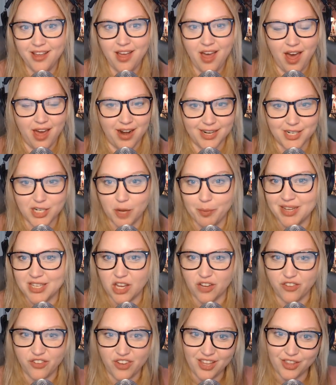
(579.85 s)
And I tell
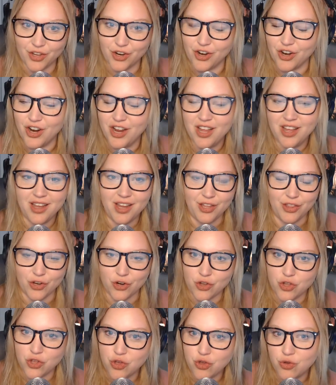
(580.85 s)
myself either
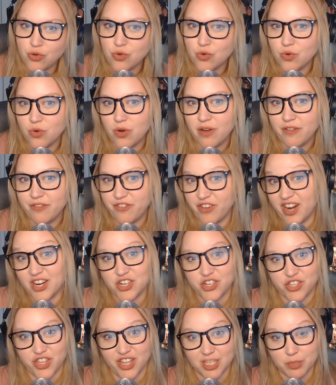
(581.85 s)
you
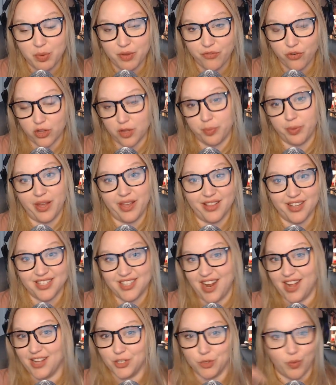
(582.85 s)
finish this before the playlist ends,